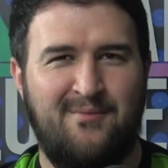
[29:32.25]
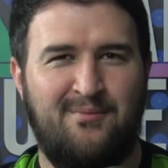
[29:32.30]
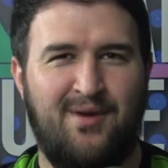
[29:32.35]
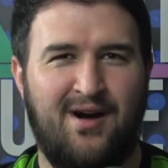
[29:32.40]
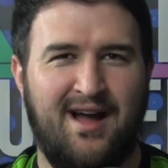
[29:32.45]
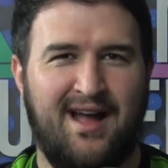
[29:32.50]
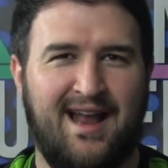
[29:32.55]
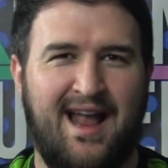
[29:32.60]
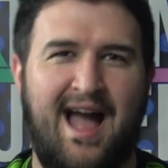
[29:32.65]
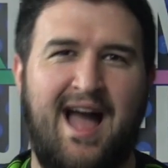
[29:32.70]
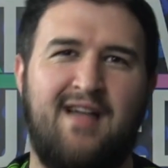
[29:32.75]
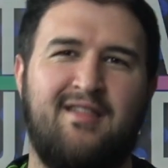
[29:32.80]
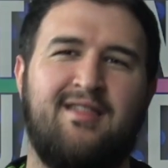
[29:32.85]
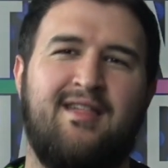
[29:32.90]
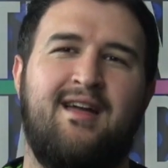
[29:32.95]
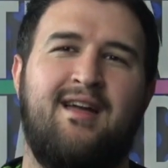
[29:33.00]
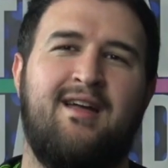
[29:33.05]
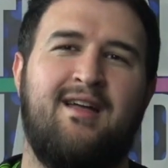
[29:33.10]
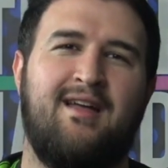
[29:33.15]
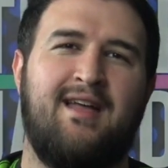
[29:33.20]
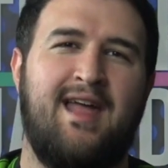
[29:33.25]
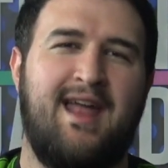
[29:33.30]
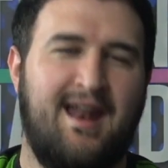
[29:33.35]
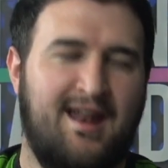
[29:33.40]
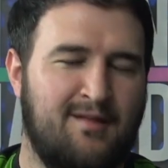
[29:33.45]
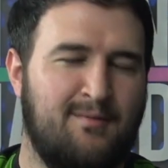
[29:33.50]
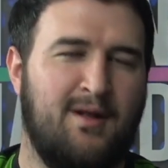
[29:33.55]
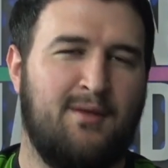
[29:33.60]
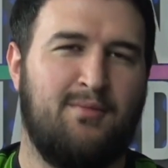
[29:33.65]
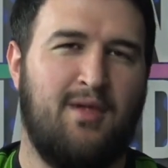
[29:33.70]
But guys, it
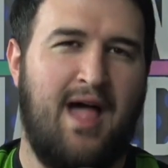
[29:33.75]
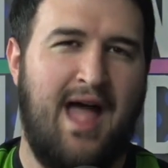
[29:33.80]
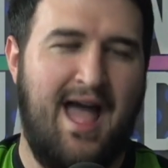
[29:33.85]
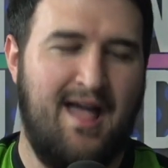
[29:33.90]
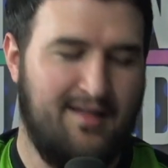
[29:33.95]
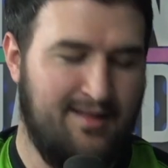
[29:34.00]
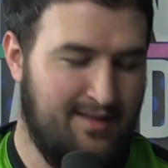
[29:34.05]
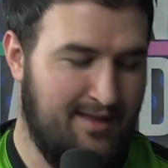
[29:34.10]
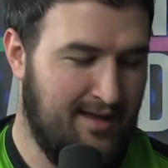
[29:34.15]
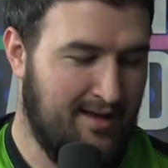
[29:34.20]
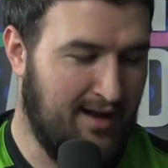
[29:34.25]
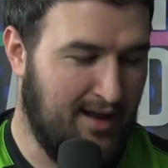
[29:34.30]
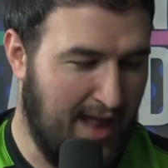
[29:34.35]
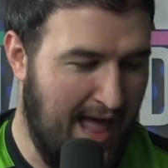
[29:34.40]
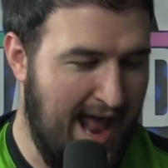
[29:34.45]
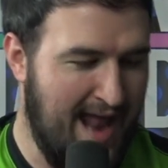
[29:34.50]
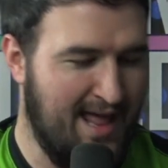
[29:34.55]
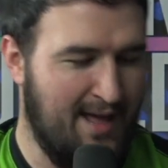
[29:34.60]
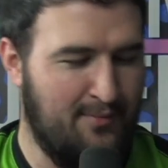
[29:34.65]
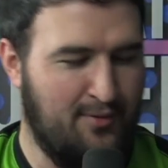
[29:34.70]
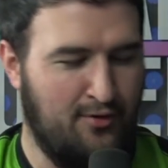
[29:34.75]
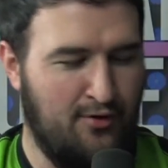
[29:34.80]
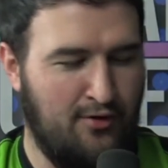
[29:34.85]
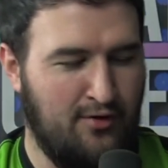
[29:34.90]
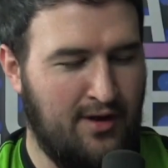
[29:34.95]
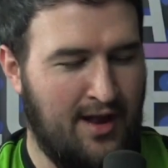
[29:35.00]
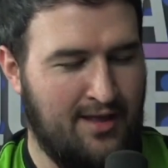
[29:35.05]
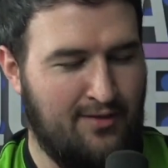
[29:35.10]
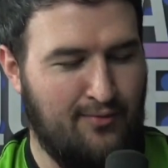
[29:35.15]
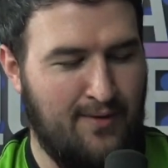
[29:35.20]
has been a blast. Glad I
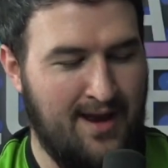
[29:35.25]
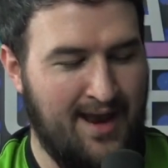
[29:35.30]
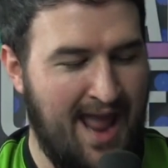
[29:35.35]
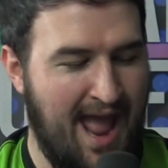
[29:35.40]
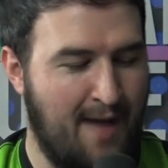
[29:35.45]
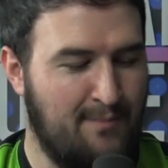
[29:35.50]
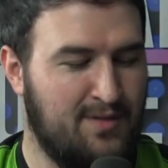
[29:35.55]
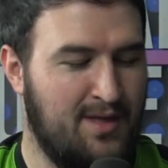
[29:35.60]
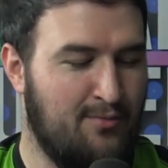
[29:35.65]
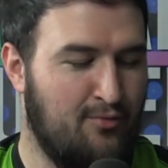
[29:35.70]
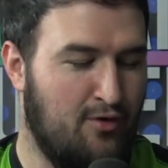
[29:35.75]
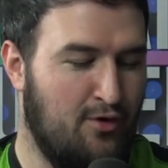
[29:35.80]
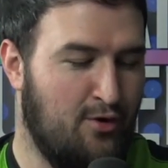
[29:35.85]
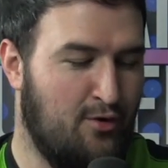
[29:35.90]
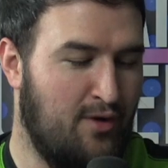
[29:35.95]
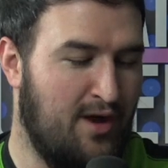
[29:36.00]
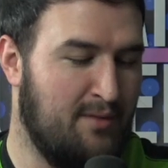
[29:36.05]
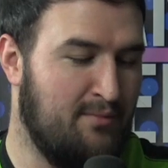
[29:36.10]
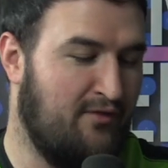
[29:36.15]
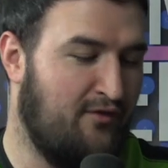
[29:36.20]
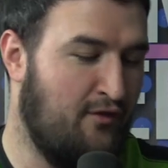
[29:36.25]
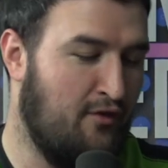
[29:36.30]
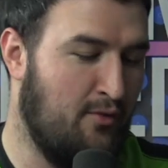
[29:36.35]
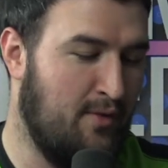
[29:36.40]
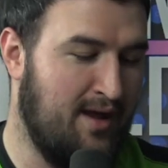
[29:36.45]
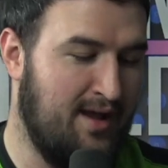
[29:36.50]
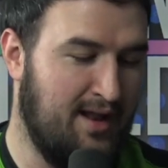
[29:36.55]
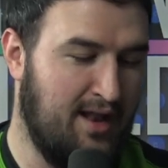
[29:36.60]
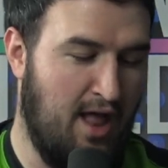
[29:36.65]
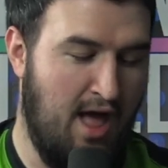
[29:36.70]
pulled. Let's recap them real quick before
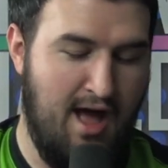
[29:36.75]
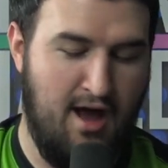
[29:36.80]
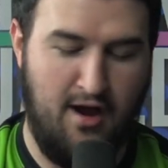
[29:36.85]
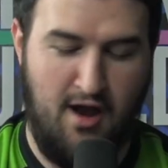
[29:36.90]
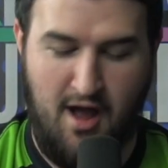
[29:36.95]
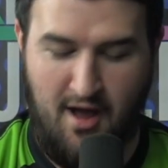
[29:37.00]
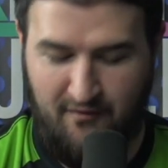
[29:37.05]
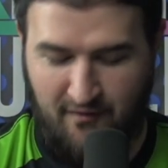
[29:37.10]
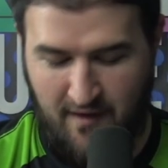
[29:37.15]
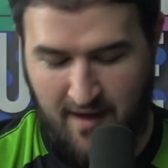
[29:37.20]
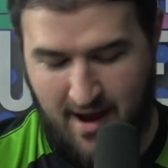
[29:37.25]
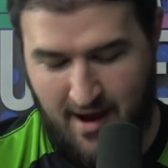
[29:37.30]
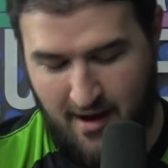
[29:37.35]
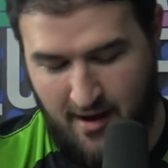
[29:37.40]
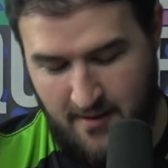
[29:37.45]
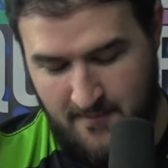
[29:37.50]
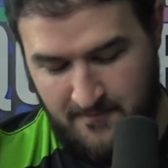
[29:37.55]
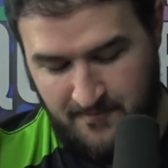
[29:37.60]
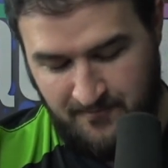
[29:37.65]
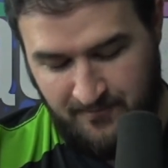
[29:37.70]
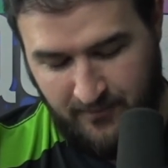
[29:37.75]
we log off here.